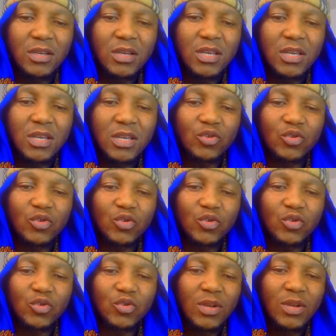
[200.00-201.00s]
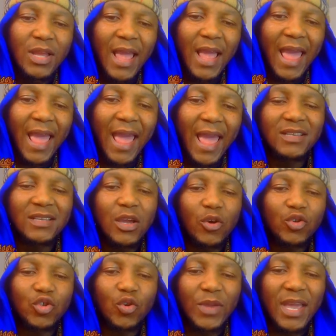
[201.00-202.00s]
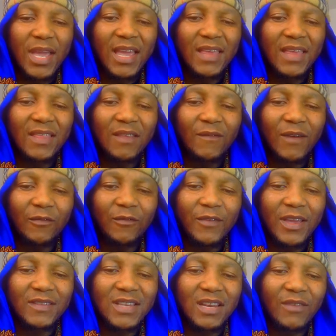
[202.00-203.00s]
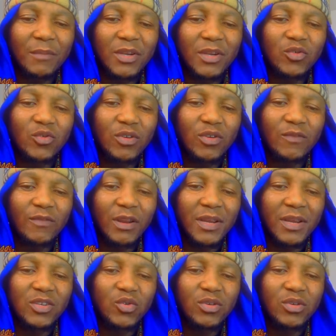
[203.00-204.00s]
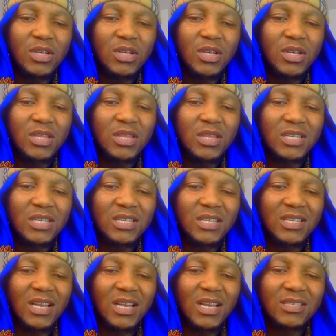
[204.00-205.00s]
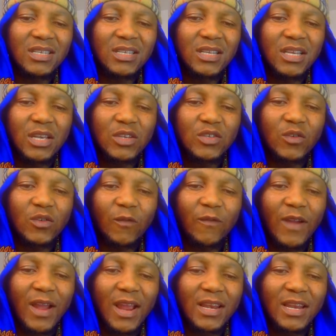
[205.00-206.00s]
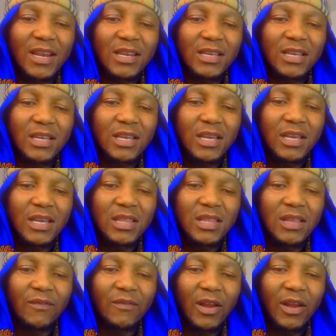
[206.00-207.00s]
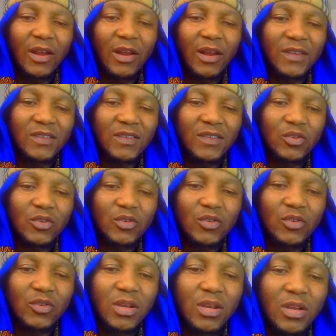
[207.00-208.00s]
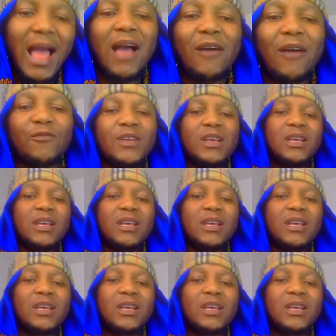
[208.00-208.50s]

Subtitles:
equal to 2x. So we can get the value of x here. Divided by 2, divided by 2. This cancel. So finally, the value of x equal to half.